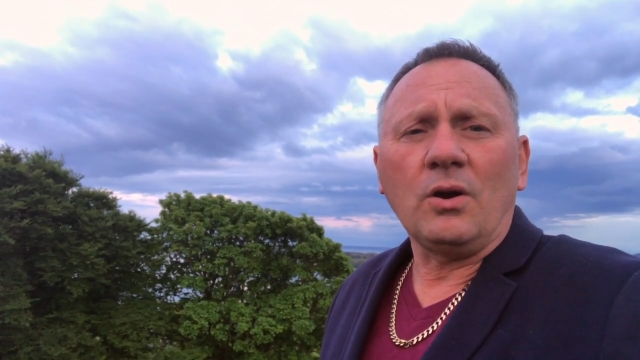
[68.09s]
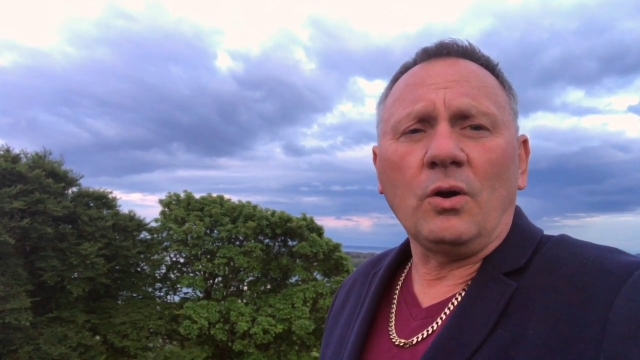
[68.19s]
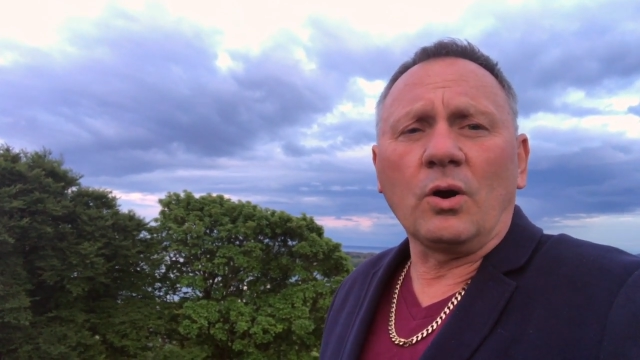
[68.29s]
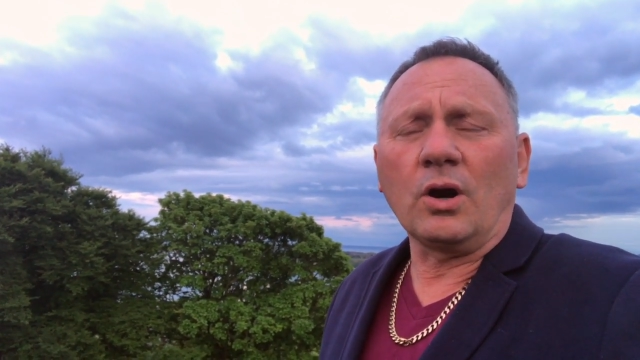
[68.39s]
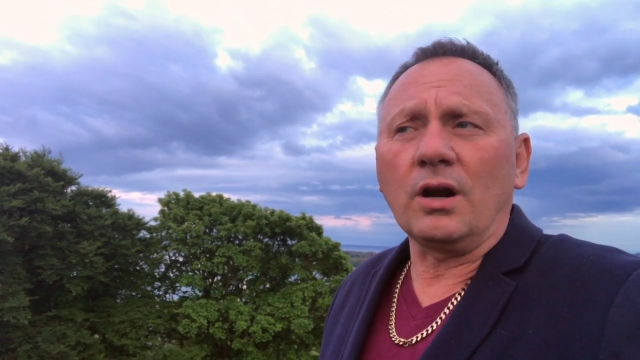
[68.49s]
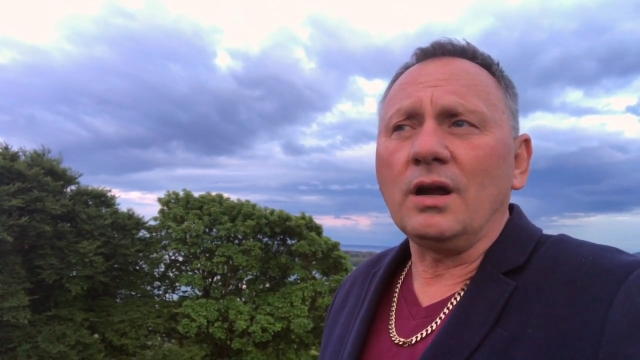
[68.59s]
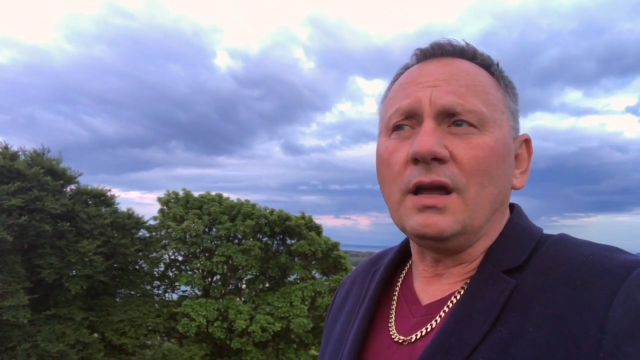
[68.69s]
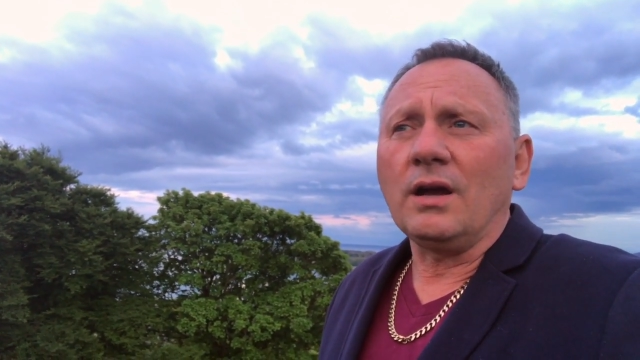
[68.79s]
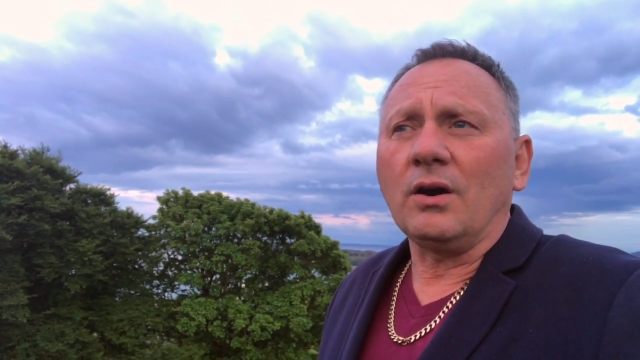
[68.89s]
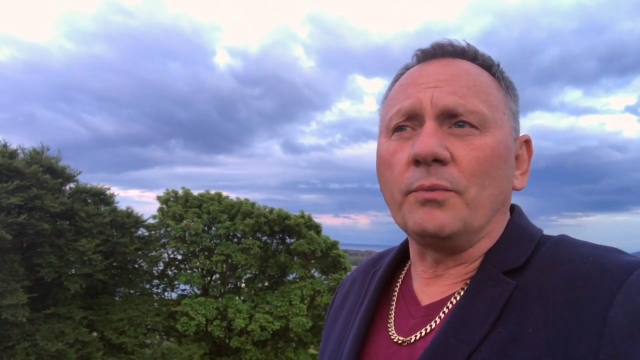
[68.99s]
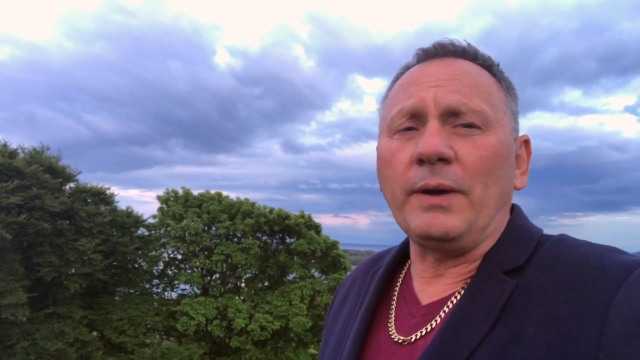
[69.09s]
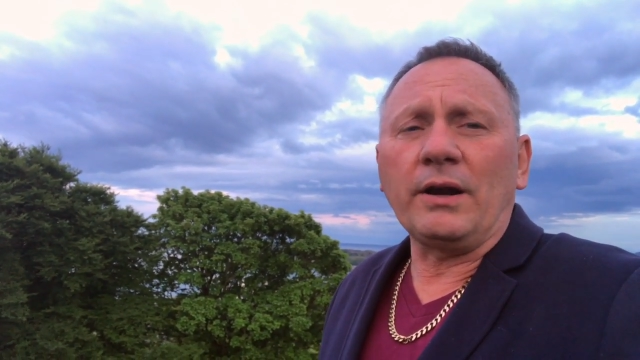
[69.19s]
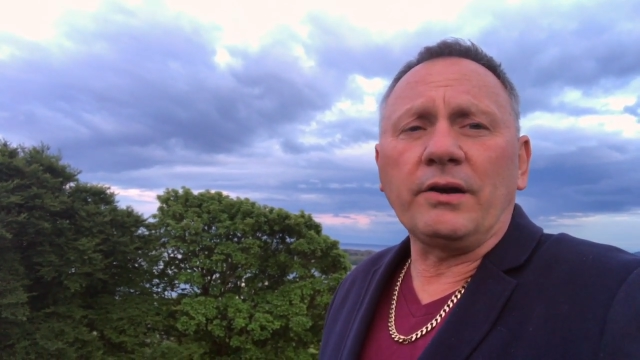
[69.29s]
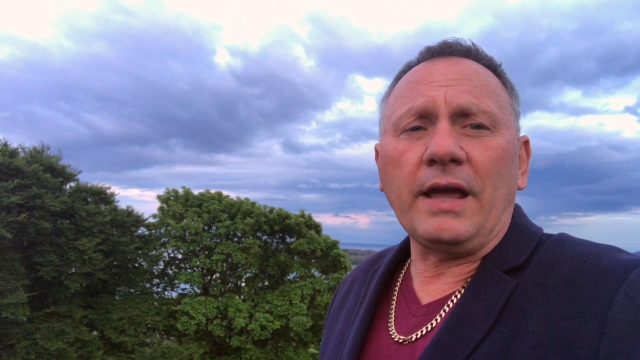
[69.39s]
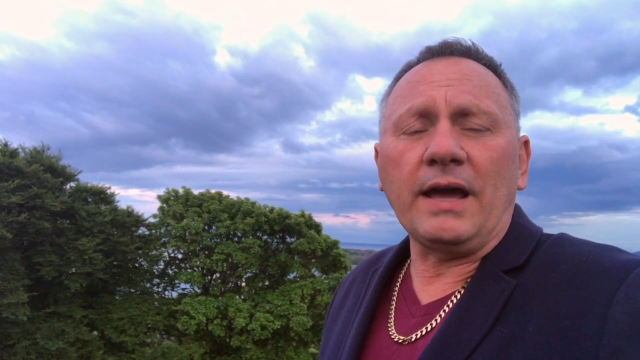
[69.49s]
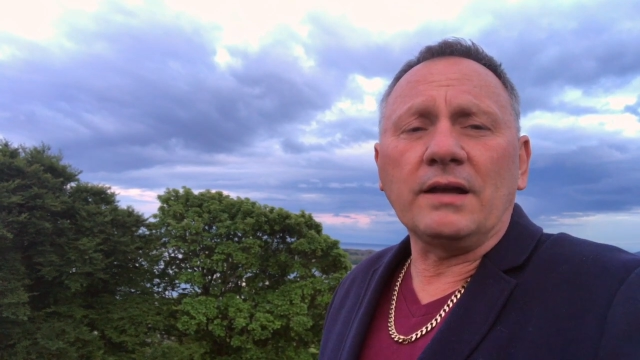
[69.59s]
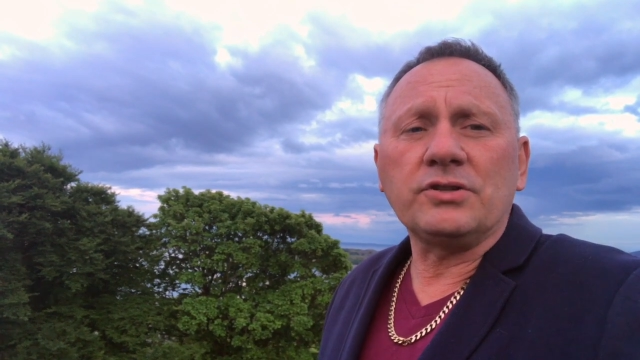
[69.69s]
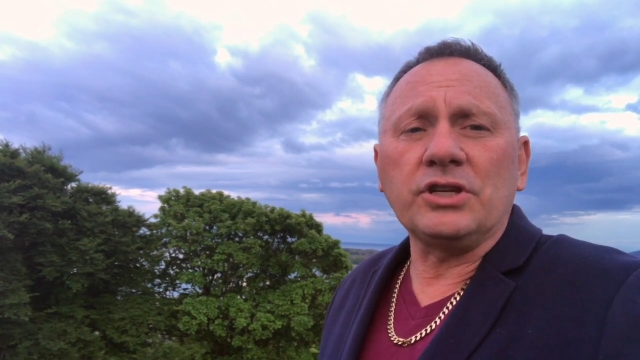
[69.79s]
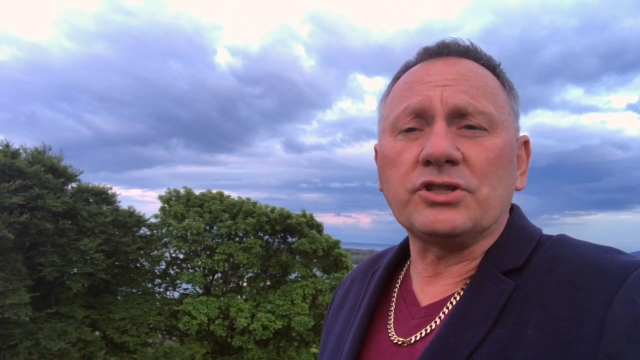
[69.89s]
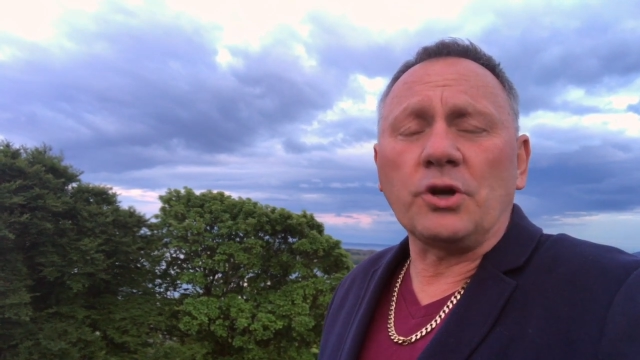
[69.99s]
Or better yet,
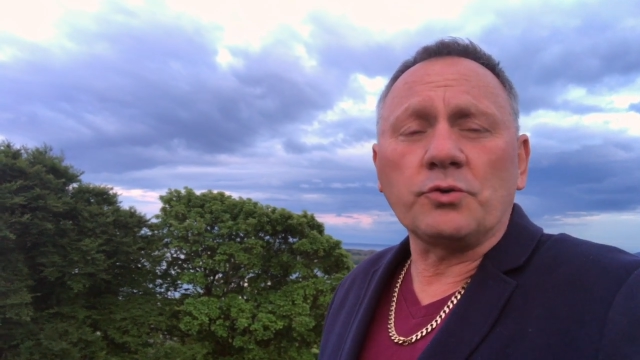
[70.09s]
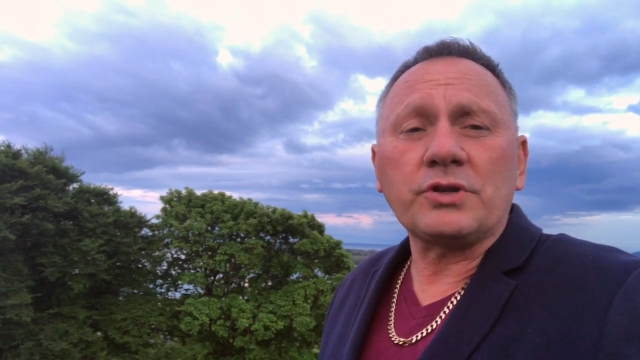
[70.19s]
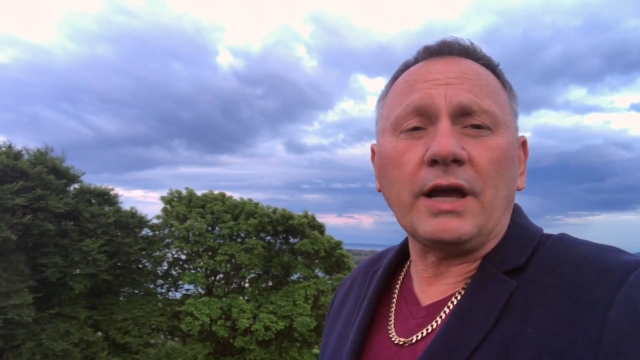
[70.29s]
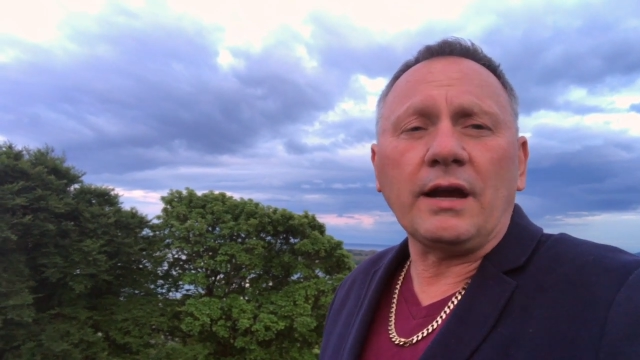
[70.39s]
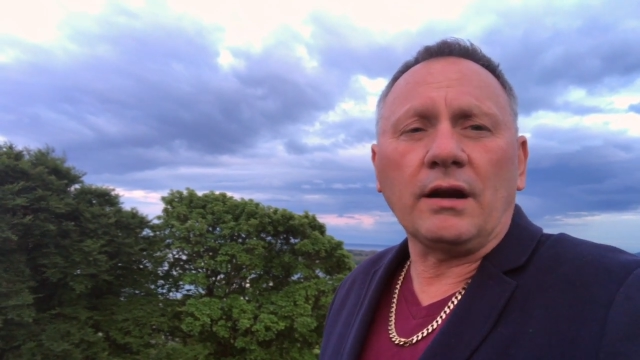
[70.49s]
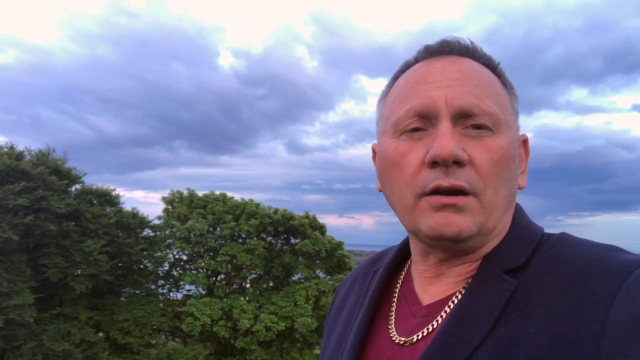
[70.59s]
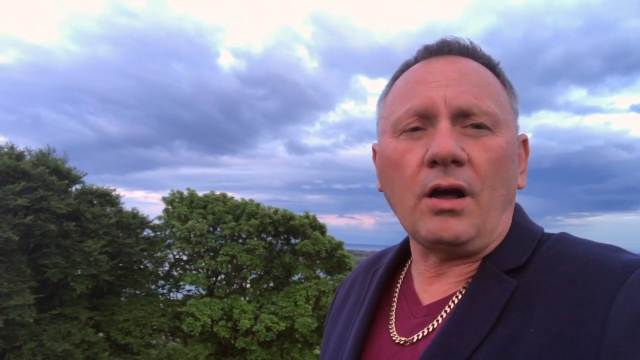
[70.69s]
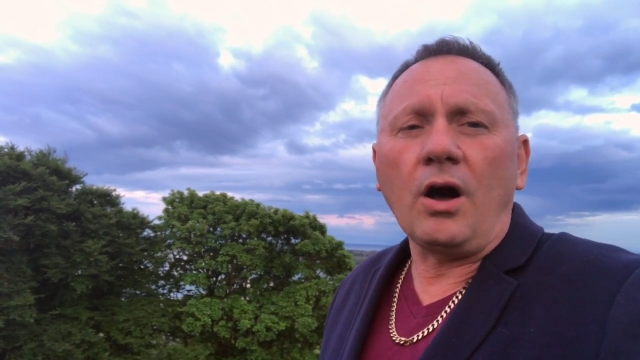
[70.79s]
she's so scared